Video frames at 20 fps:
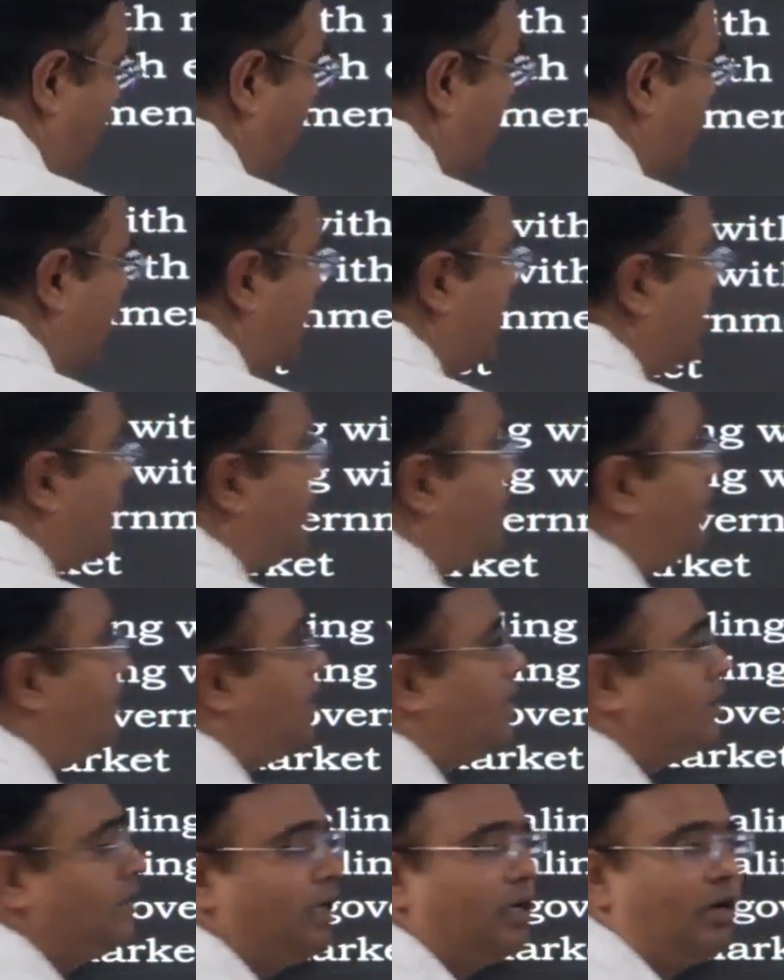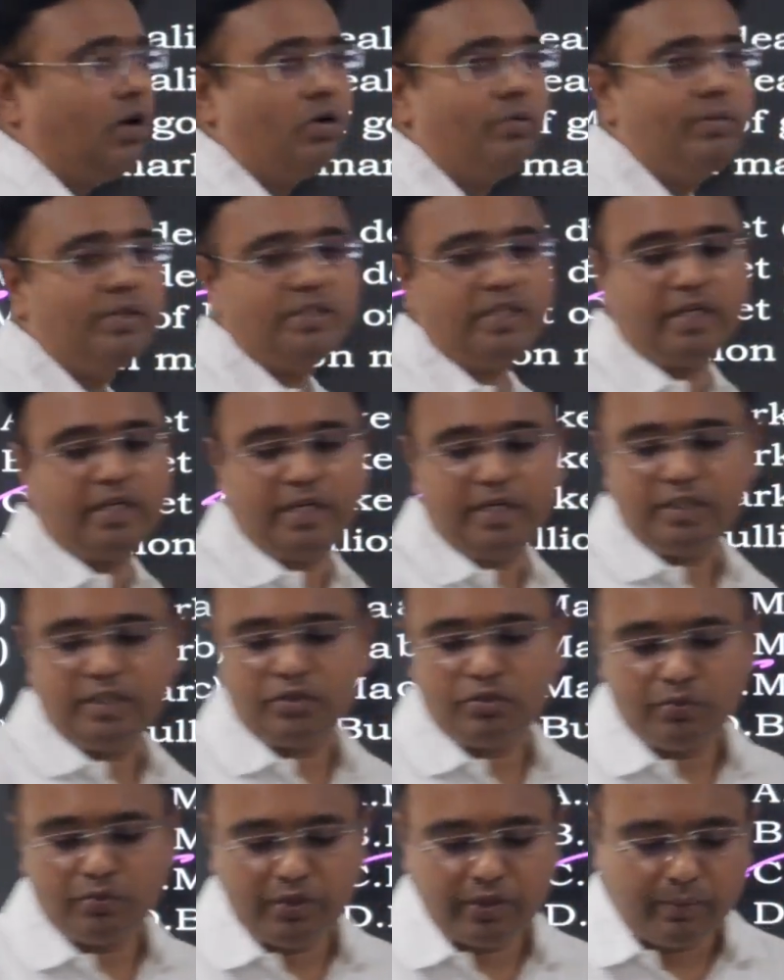earlier the government securities
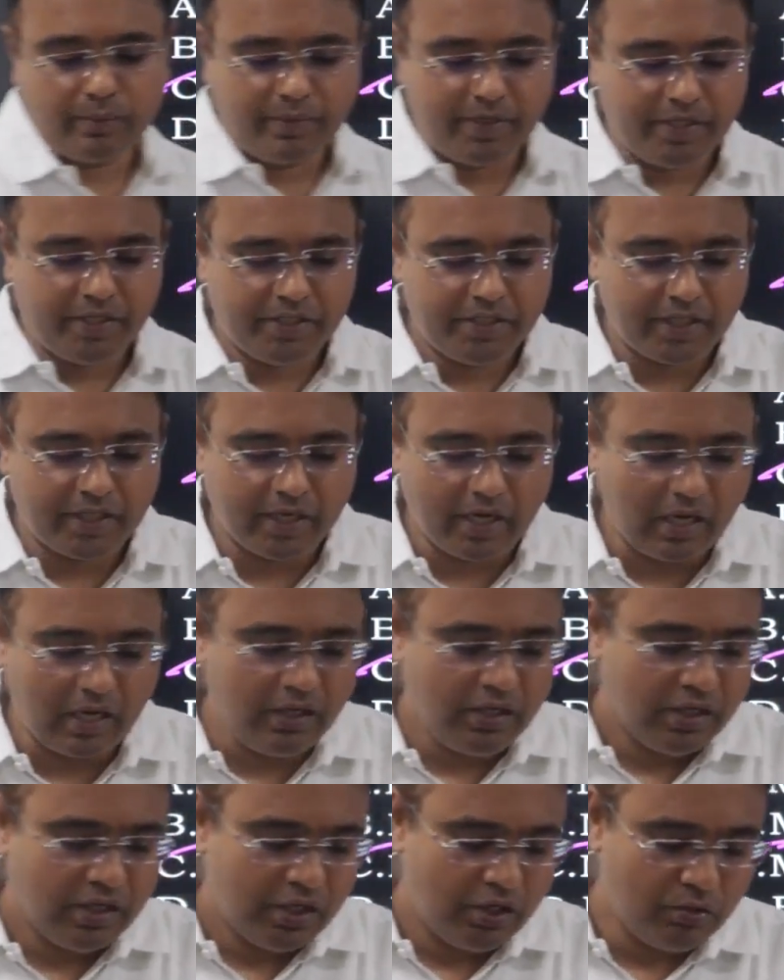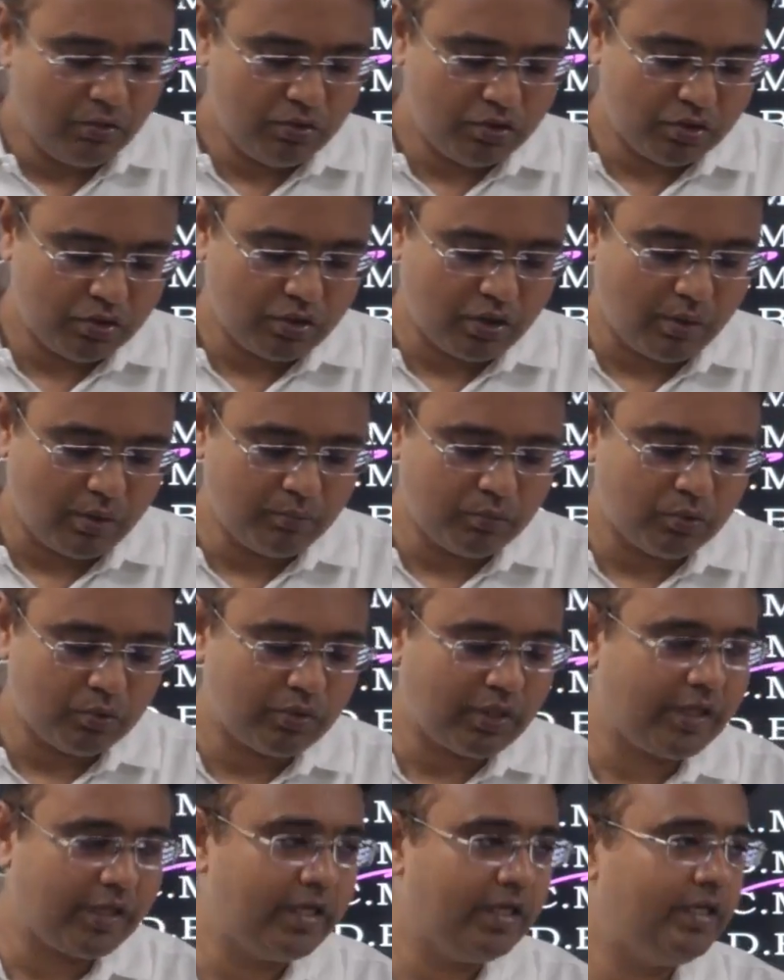during the British era used to come through
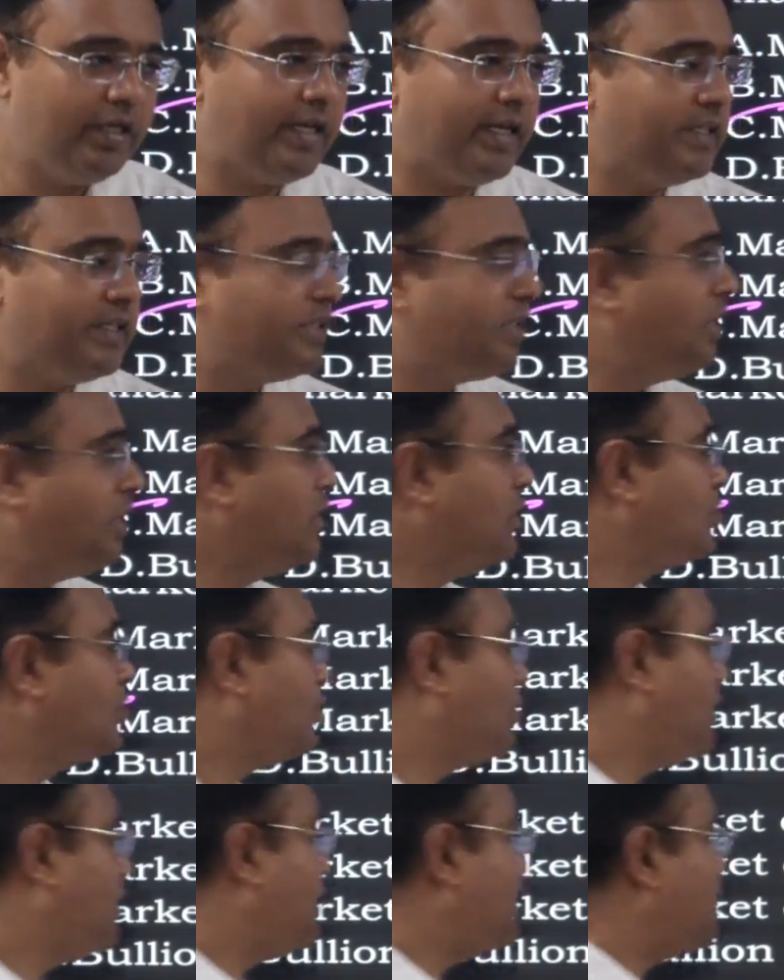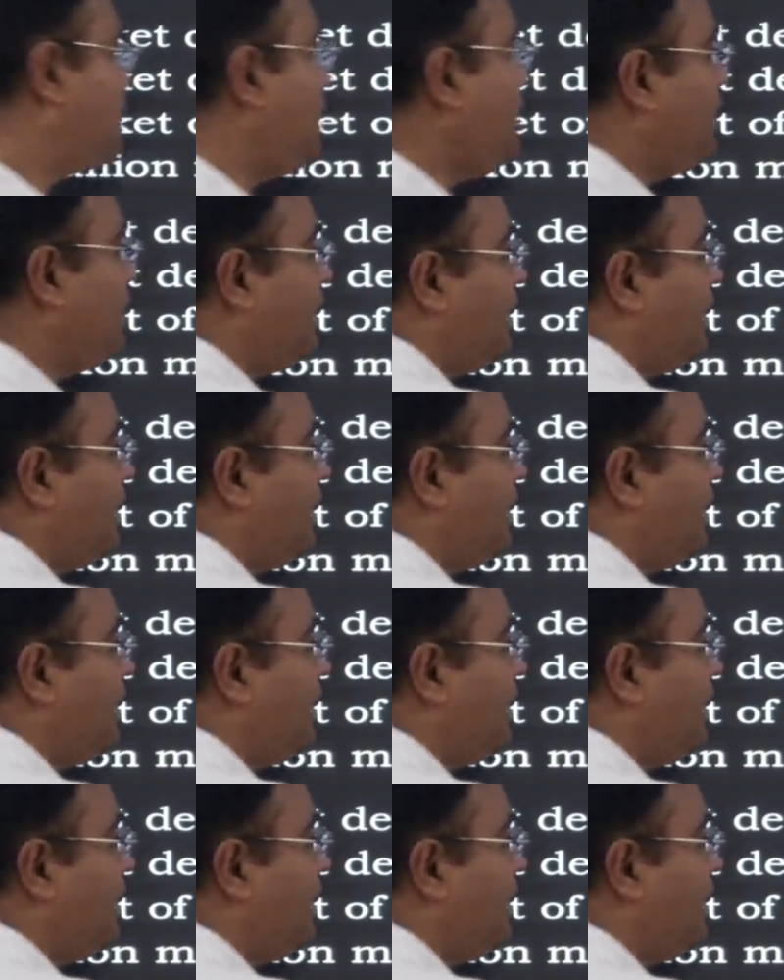the gilt edge. So there is a